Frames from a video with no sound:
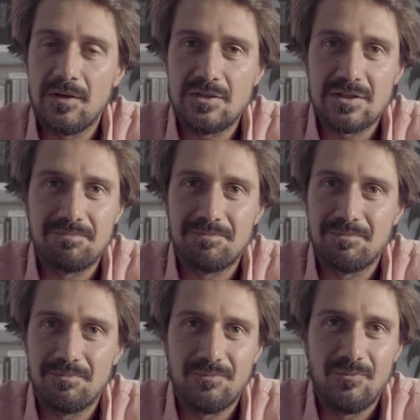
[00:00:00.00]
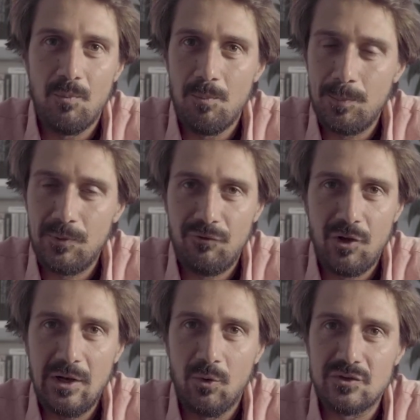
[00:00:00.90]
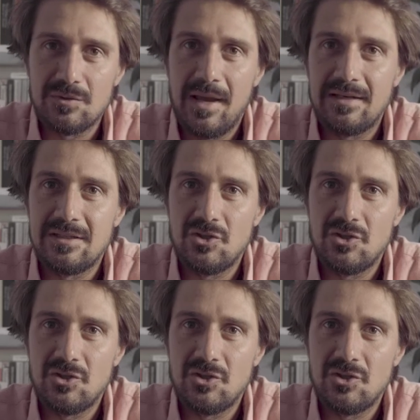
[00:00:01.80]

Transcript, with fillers: just fully automated,